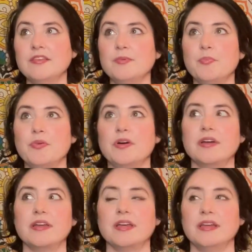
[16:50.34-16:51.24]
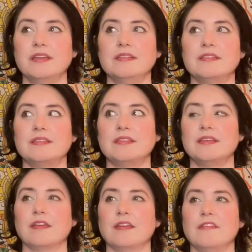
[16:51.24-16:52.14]
book is
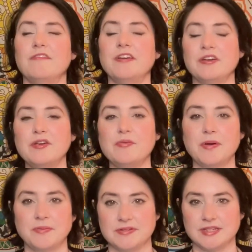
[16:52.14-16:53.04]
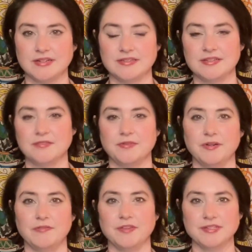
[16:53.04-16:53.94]
very representative
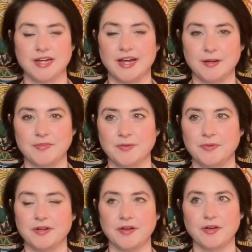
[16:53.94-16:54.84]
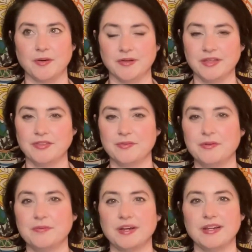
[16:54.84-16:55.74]
of the time that we are going
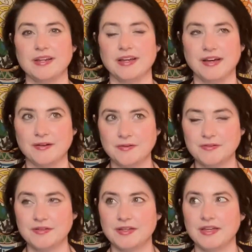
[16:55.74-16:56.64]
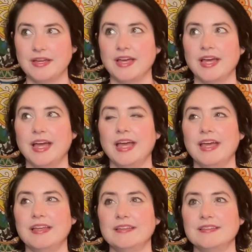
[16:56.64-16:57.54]
through right now
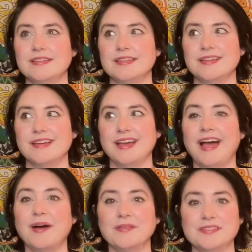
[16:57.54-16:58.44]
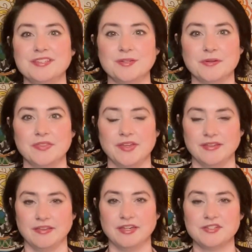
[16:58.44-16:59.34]
and how to deal with
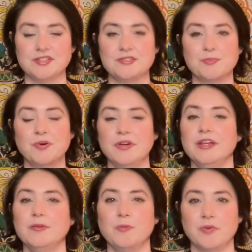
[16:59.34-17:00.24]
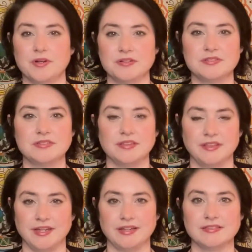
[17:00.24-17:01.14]
it. Like, she's putting words to
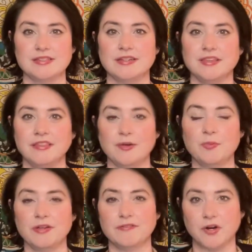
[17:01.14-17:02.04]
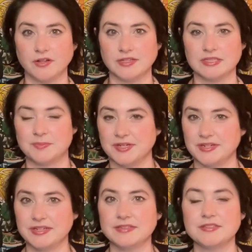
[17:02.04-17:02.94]
things that I think we have all
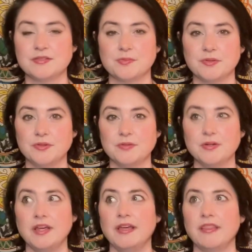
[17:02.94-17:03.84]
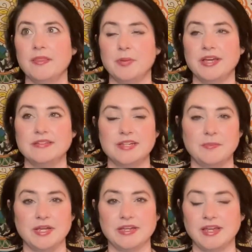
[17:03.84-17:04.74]
experienced through the pandemic